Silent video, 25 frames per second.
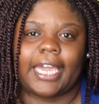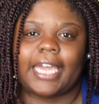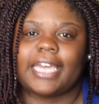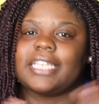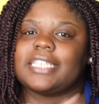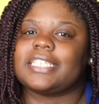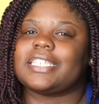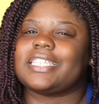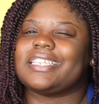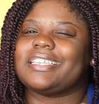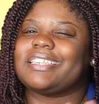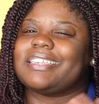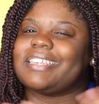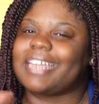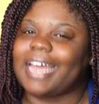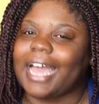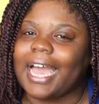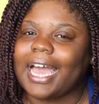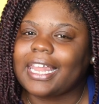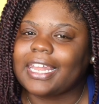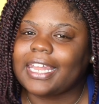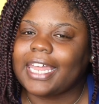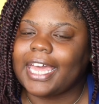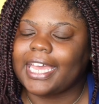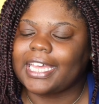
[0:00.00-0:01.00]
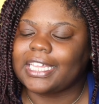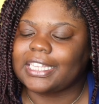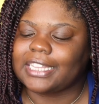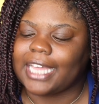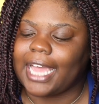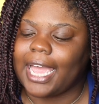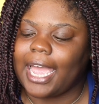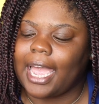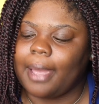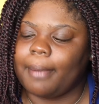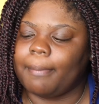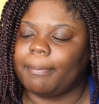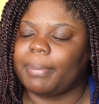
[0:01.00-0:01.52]
It's not like
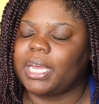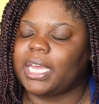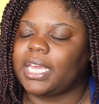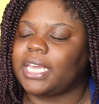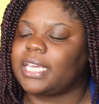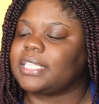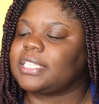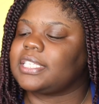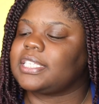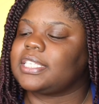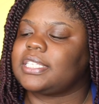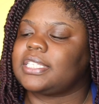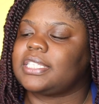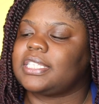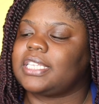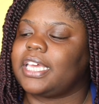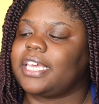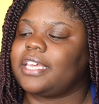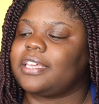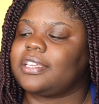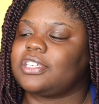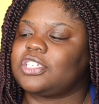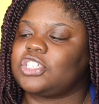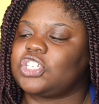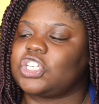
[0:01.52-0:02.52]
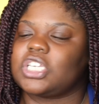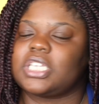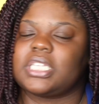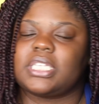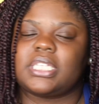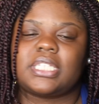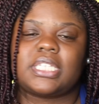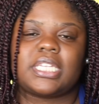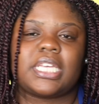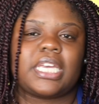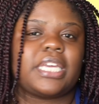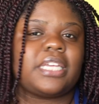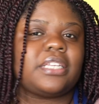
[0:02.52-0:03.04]
that, but it's
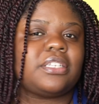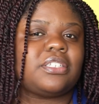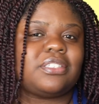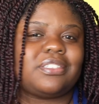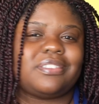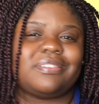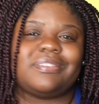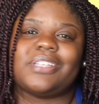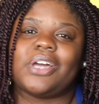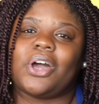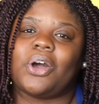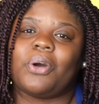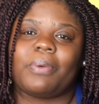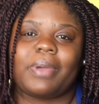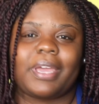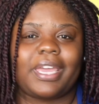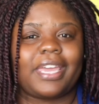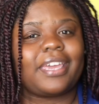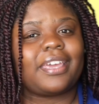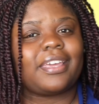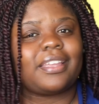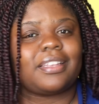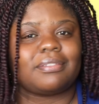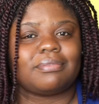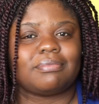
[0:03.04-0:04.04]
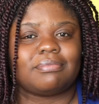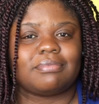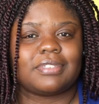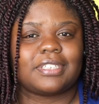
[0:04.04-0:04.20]
just, it don't hit.